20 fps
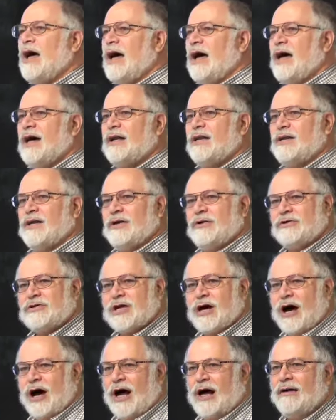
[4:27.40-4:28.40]
and
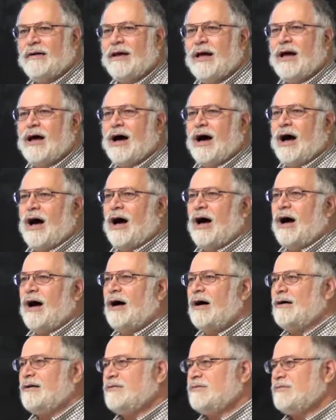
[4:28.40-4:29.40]
Utah,
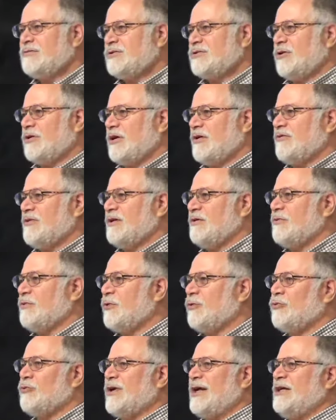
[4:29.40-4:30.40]
sort of
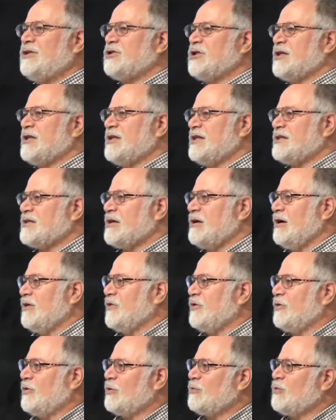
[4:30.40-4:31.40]
the region that's called
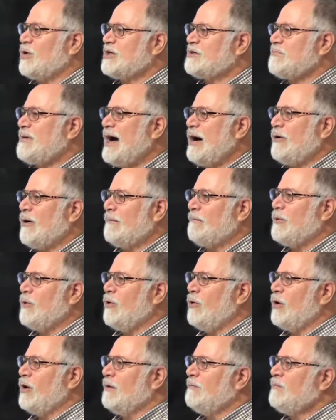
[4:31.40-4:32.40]
the Northwest Power
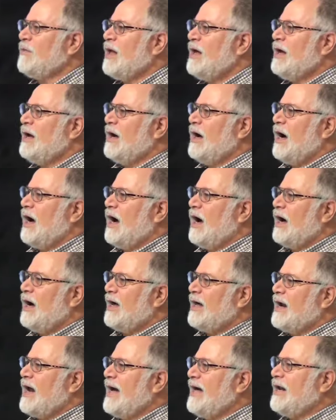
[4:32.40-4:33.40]
Pool,
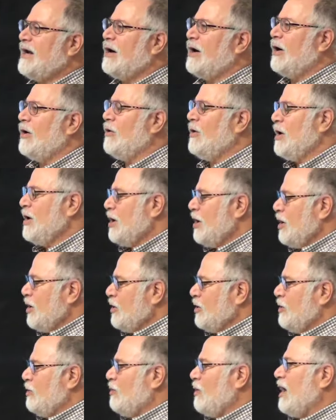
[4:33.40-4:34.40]
and Idaho,
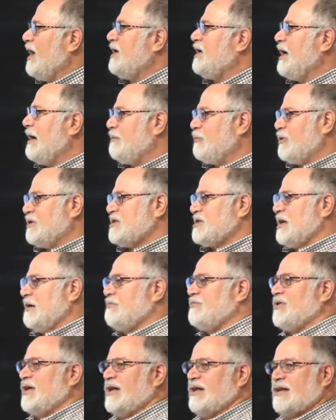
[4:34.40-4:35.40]
you wind up with
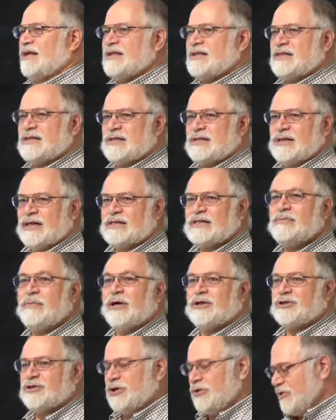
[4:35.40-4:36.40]
something that's
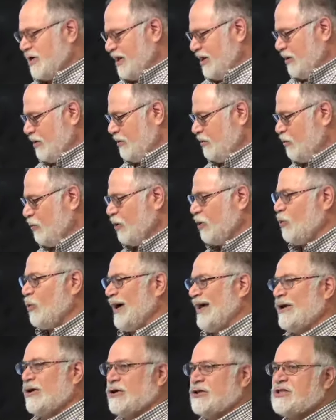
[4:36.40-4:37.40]
much dirtier. We're
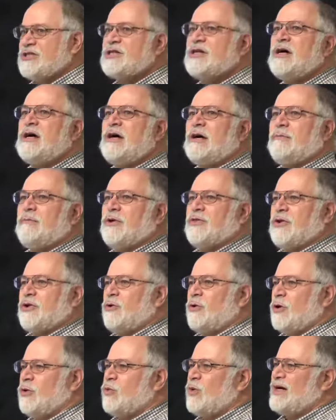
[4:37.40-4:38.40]
winners, but the
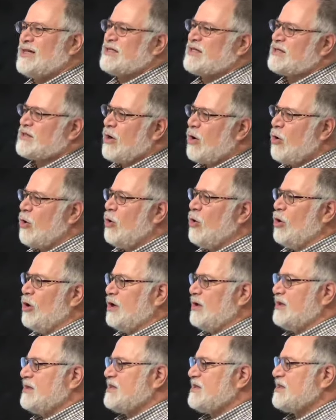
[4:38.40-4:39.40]
Northwest as a
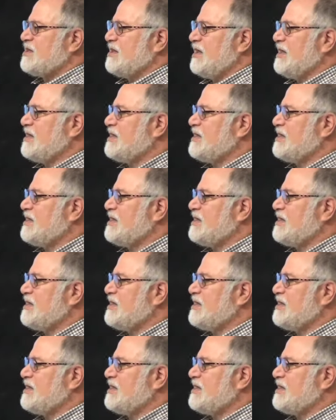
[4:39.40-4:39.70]
whole is